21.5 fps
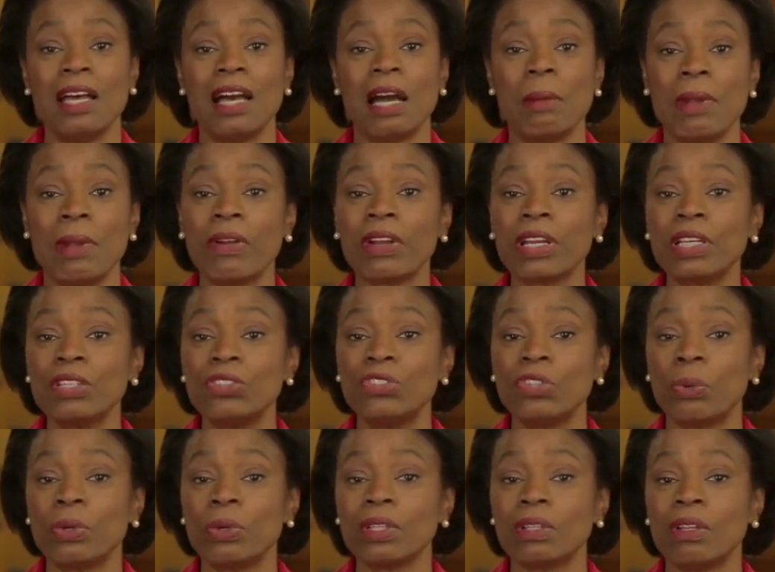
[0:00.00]
American
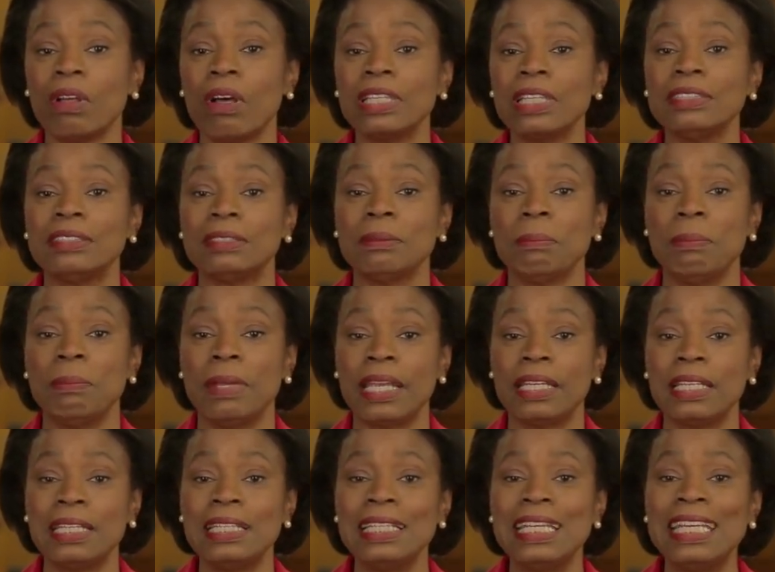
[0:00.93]
tort law is
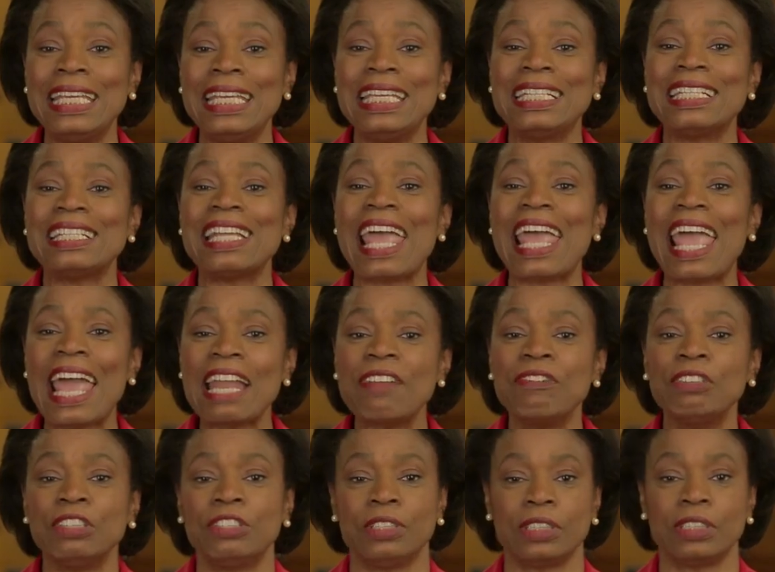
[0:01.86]
embedded in an
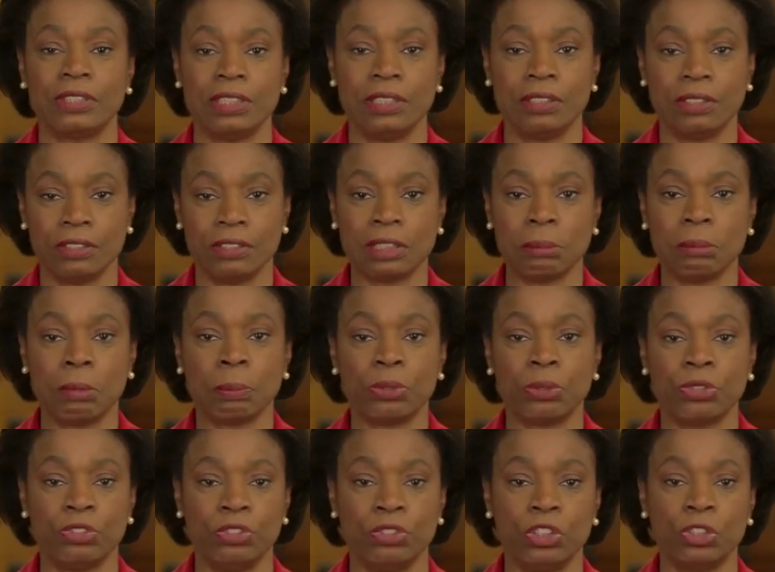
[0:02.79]
adversary system of
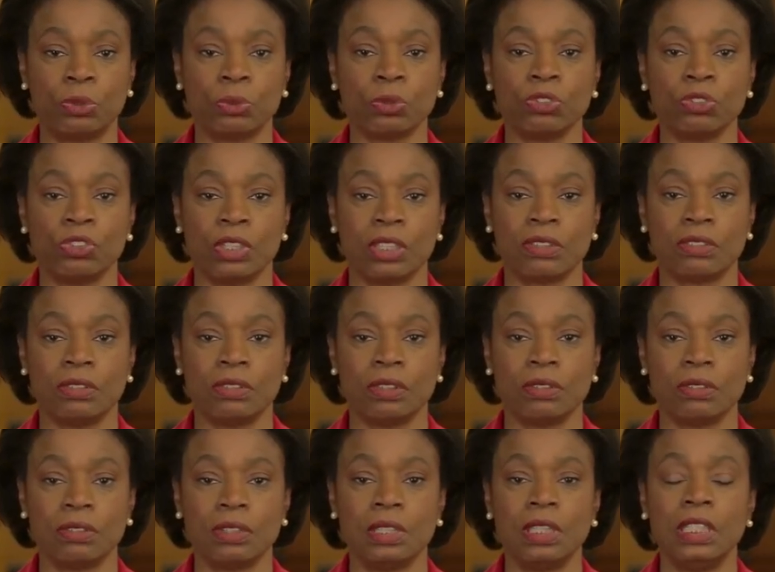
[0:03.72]
procedural
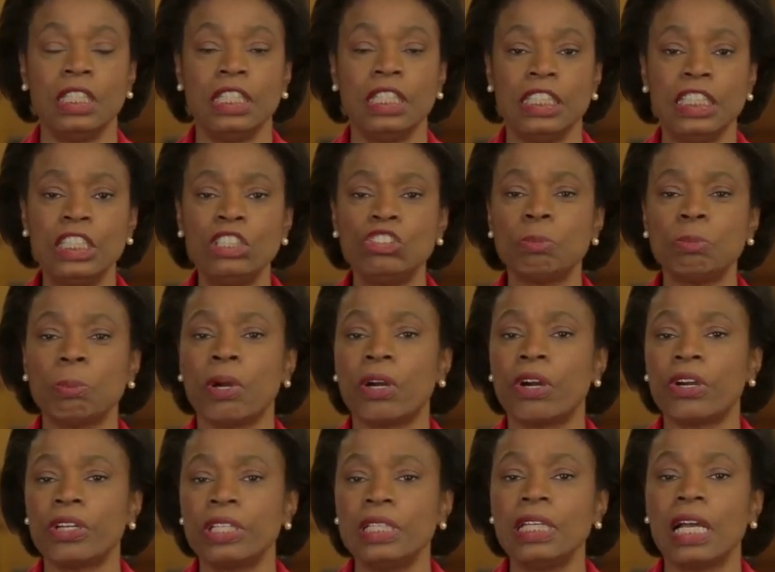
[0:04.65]
justice. Each
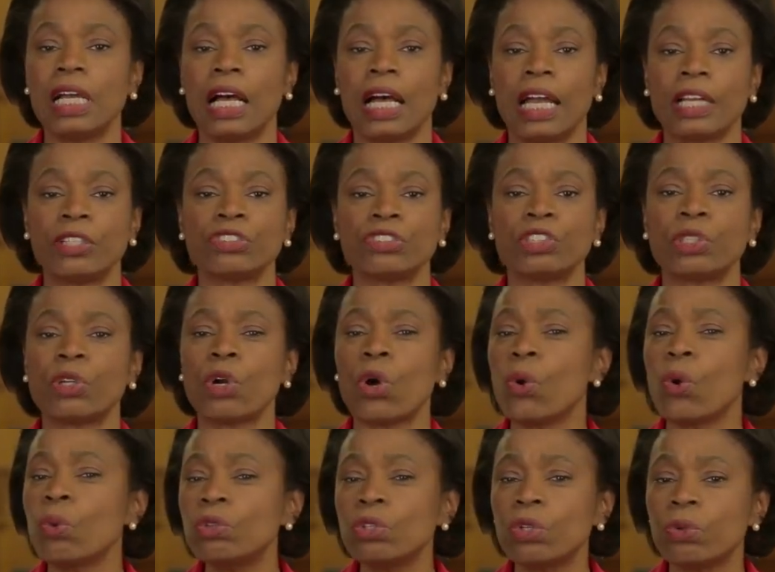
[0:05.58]
party hires their
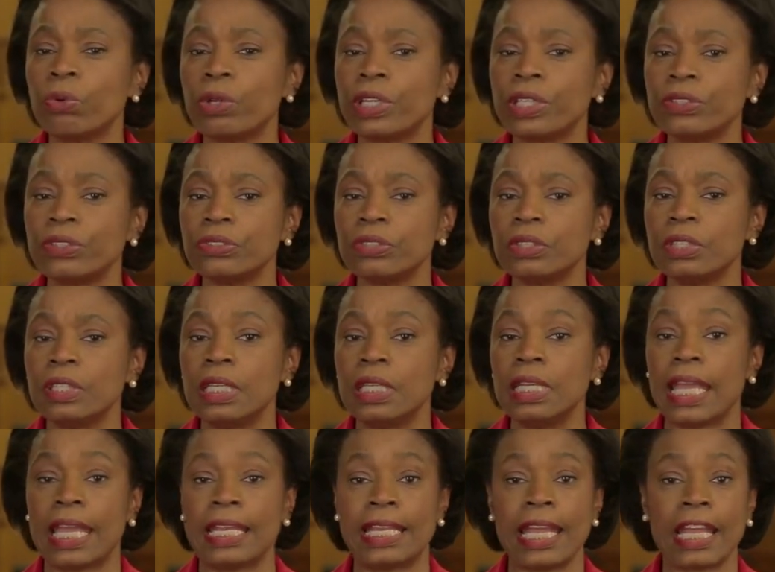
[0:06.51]
own lawyers
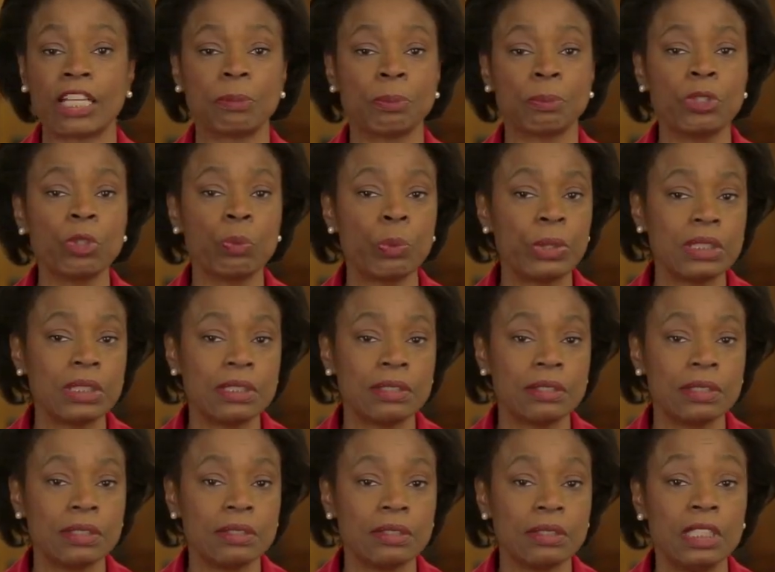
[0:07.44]
and expert
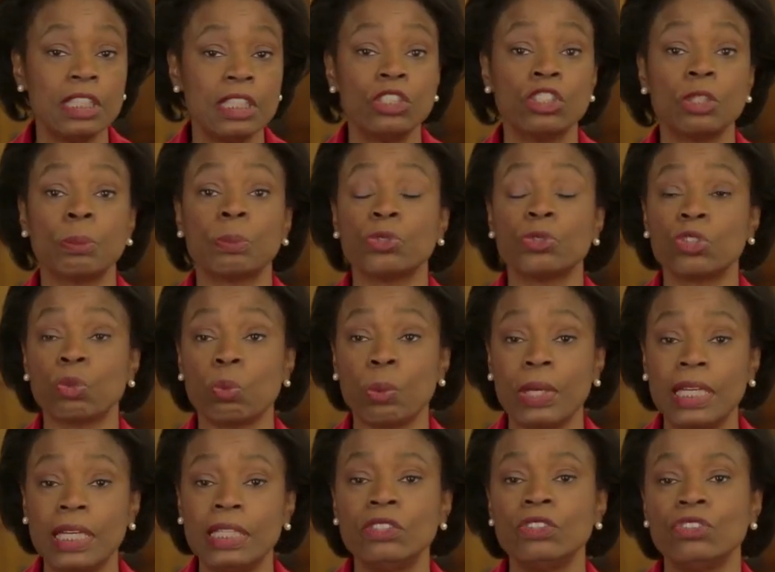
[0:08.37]
witnesses to
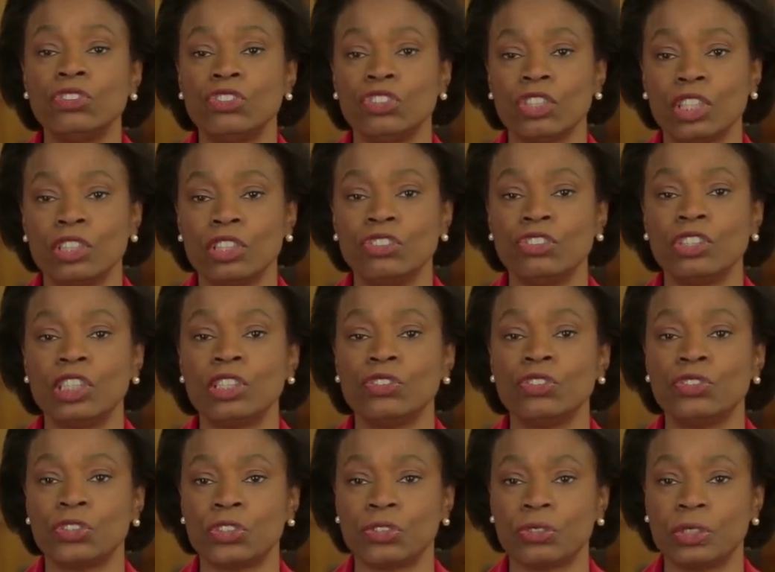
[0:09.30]
persuade judge
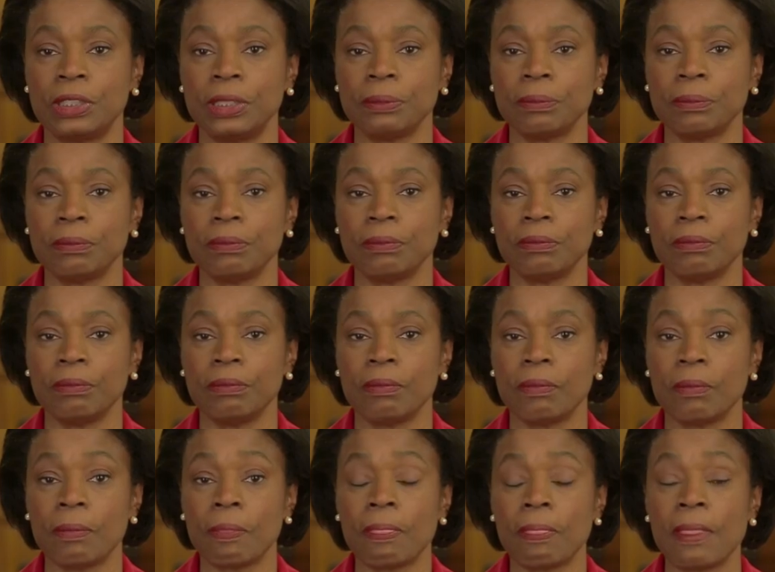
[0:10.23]
and jury.
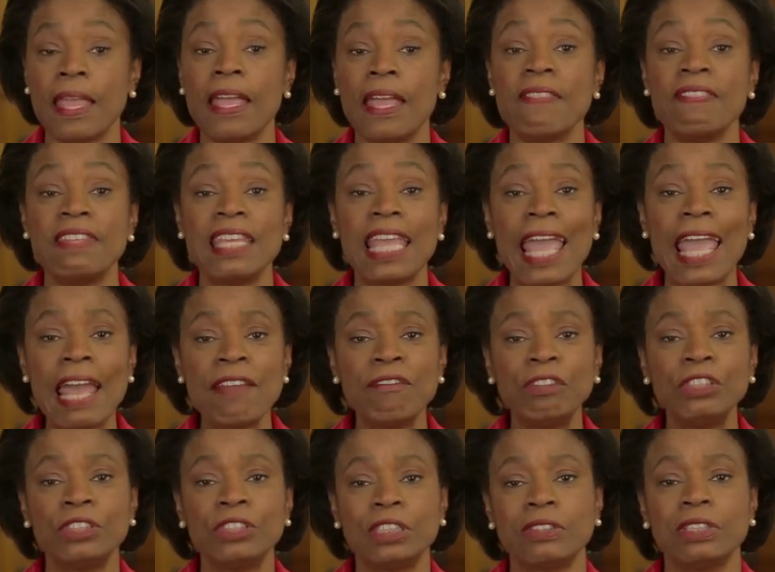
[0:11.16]
The
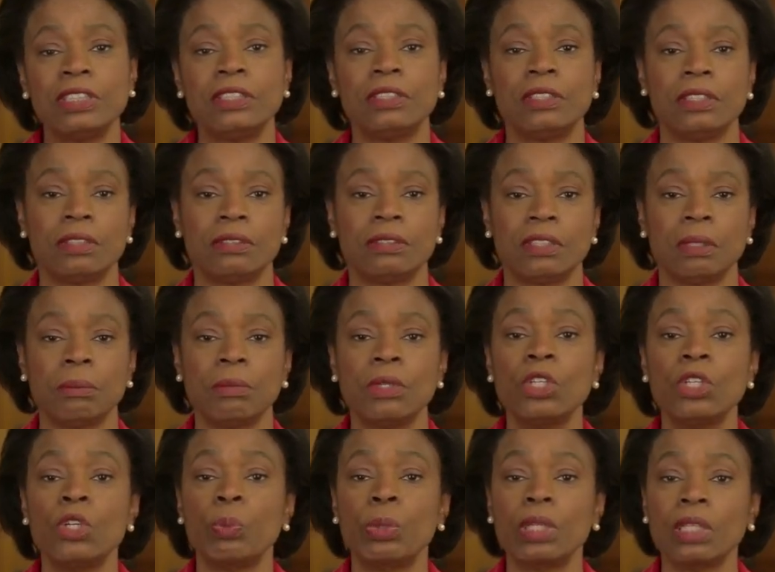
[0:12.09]
adversary system
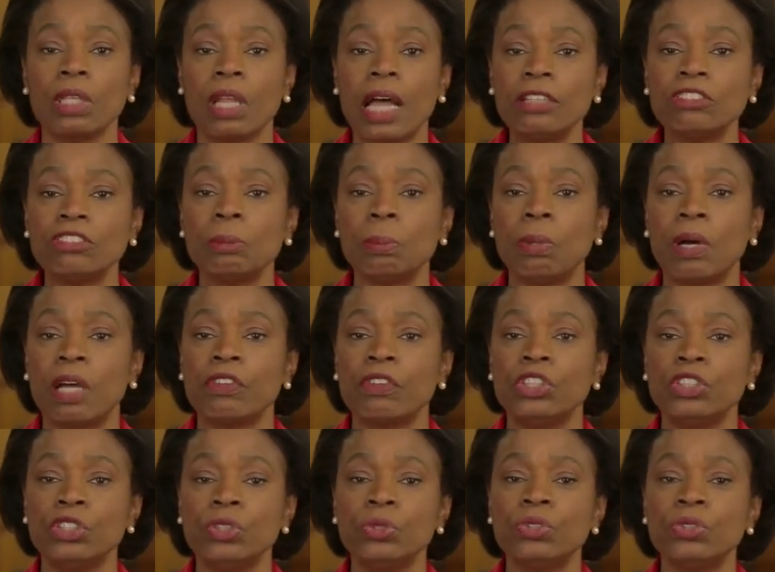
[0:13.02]
relies upon
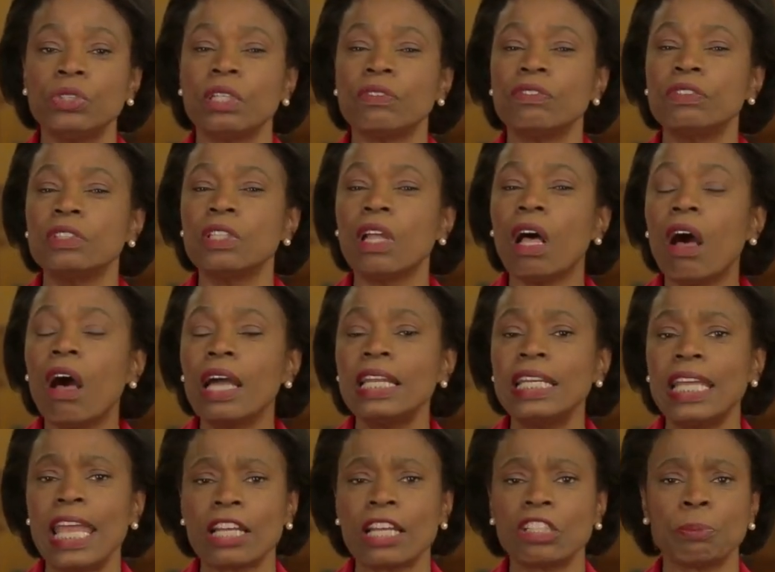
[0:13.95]
the use of
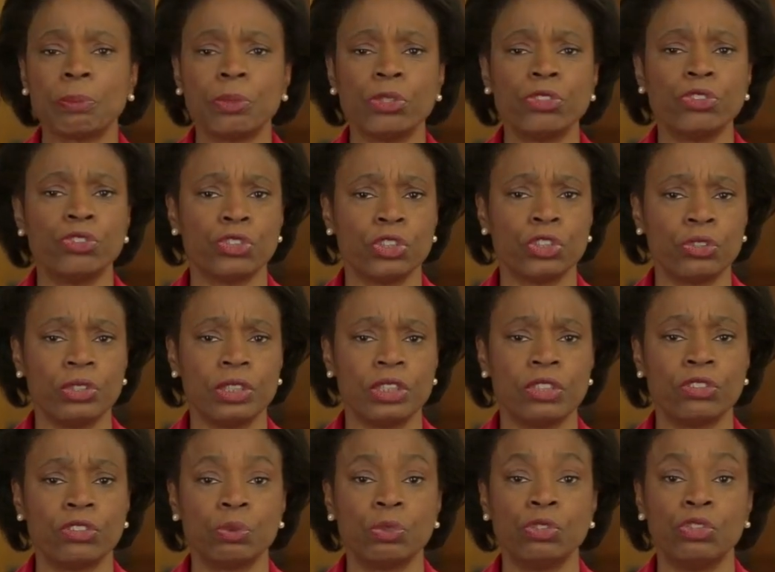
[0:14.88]
non-expert
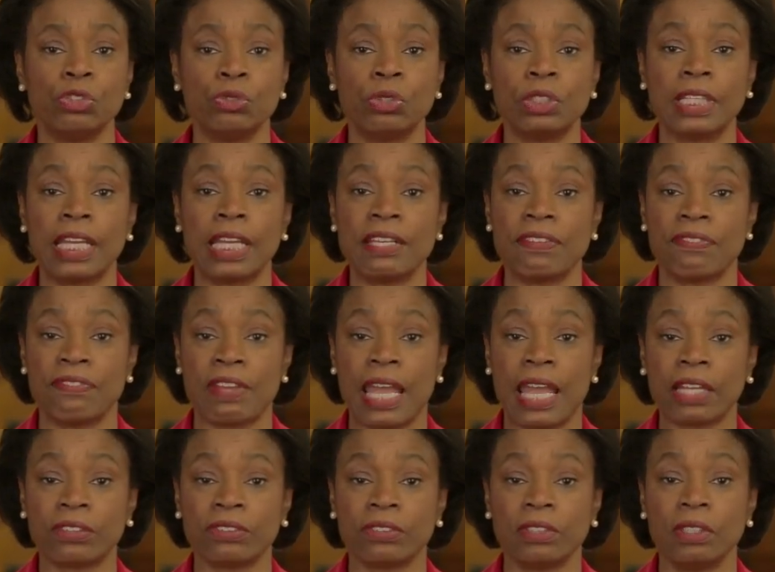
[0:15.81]
juries to adjudicate
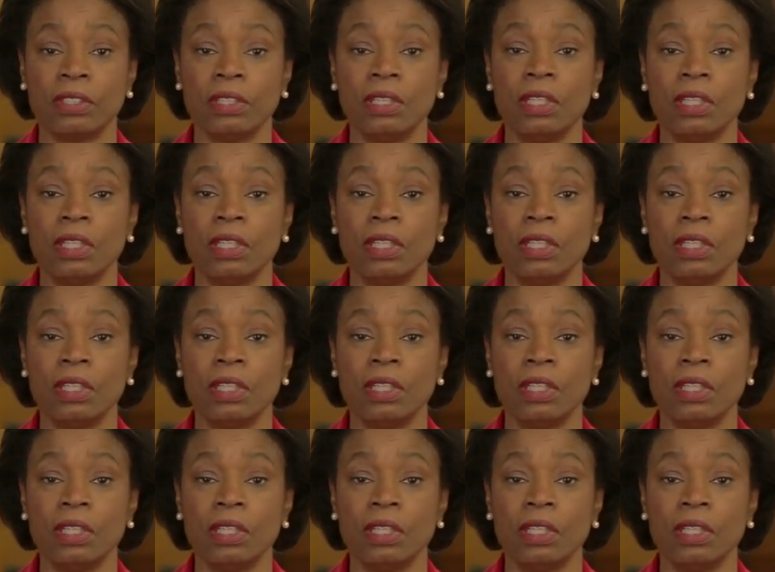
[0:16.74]
facts